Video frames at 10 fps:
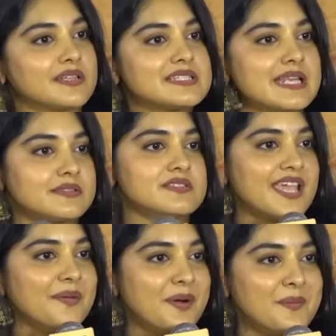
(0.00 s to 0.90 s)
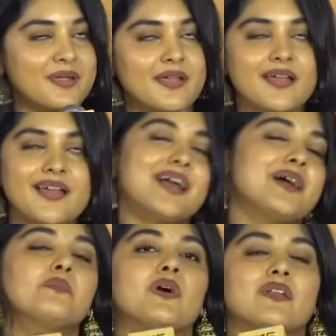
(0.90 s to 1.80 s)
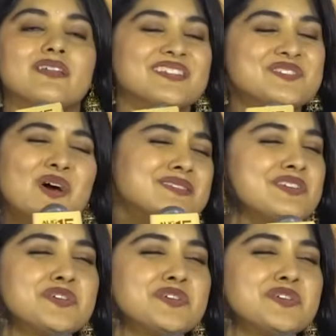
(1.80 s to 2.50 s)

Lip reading: articles like this came out but it's not